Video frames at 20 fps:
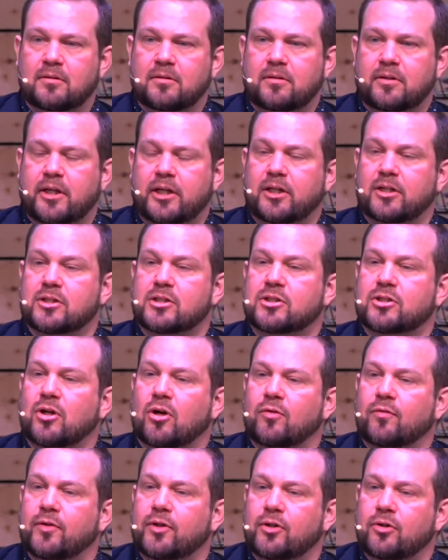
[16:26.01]
in a
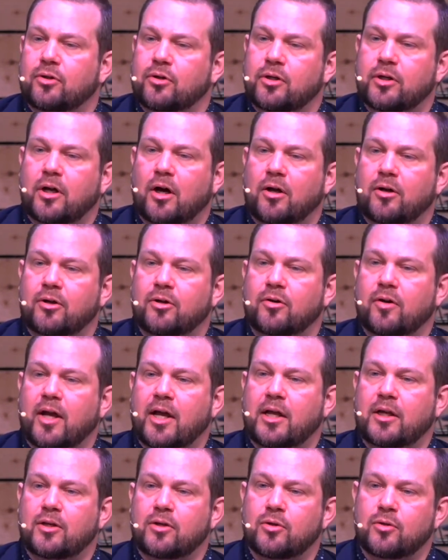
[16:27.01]
servanthood under a
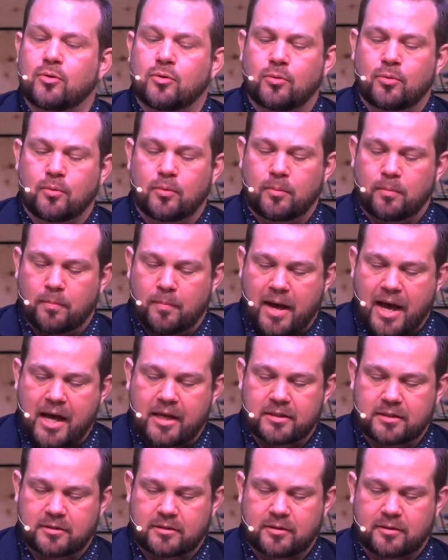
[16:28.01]
new
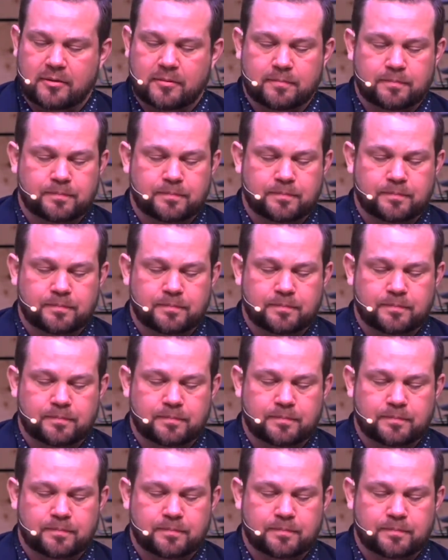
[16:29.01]
master.